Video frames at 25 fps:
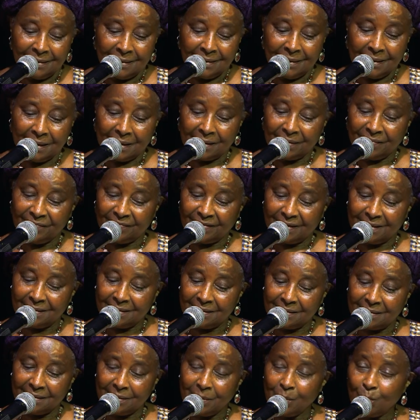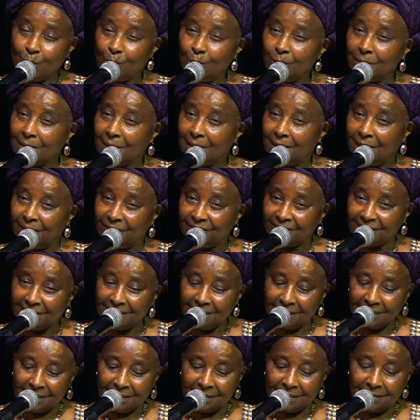in advancing good
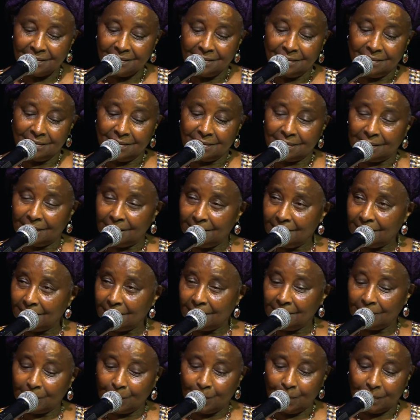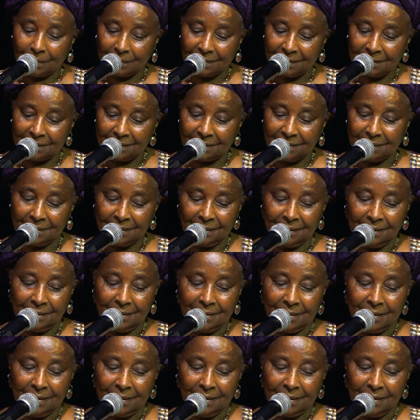governance, gender equality,